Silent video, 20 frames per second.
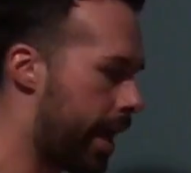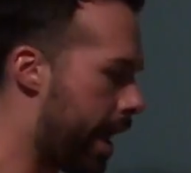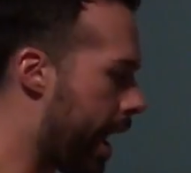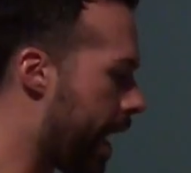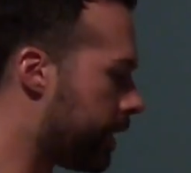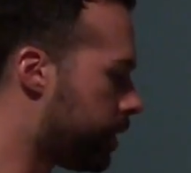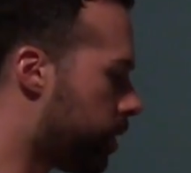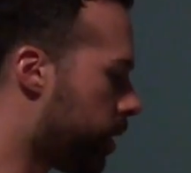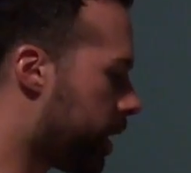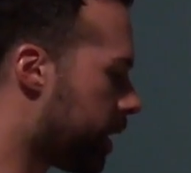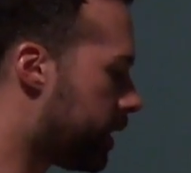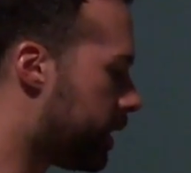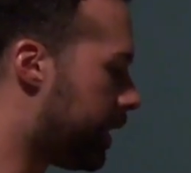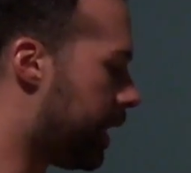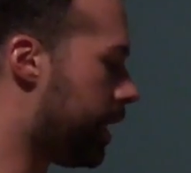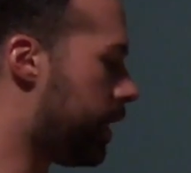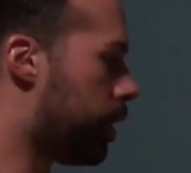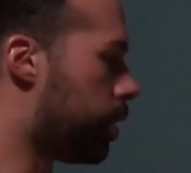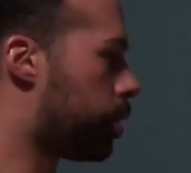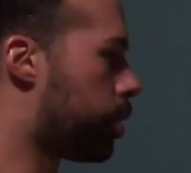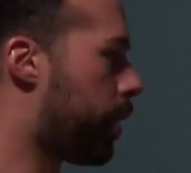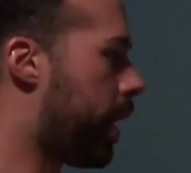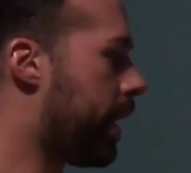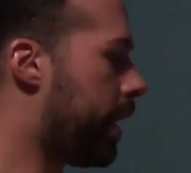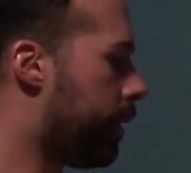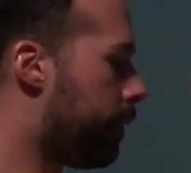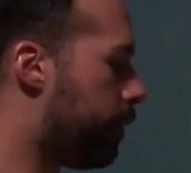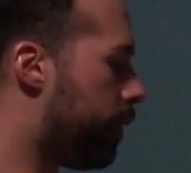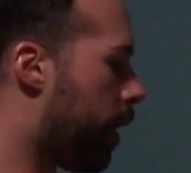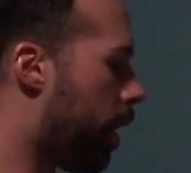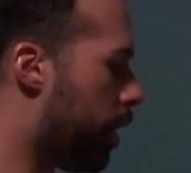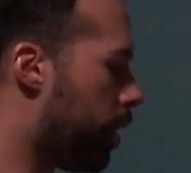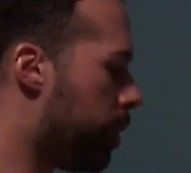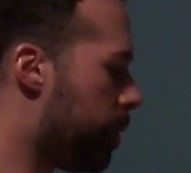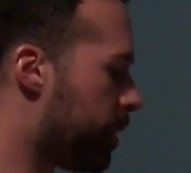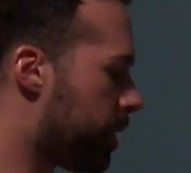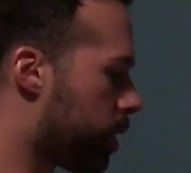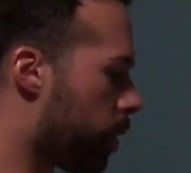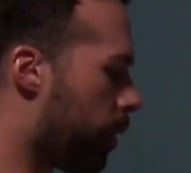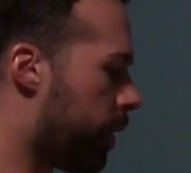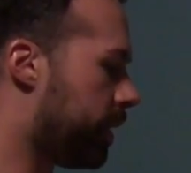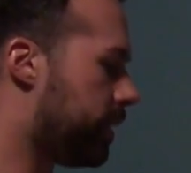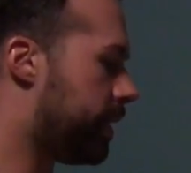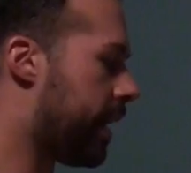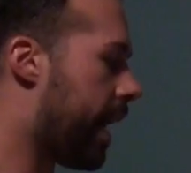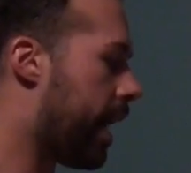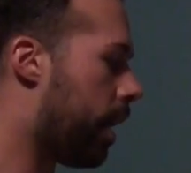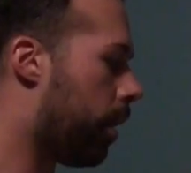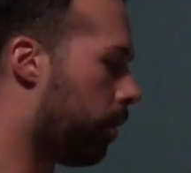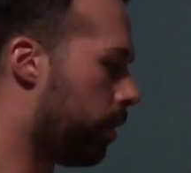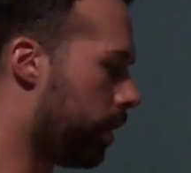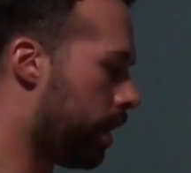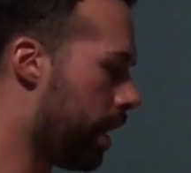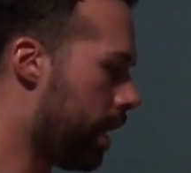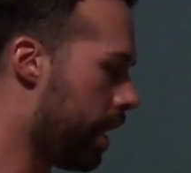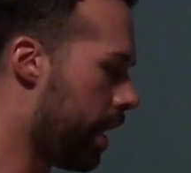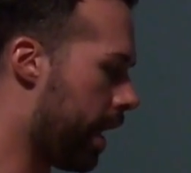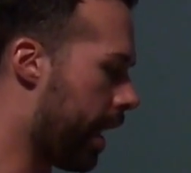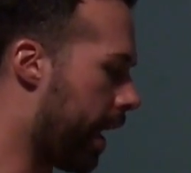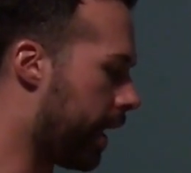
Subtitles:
As you can see, your training volume is going down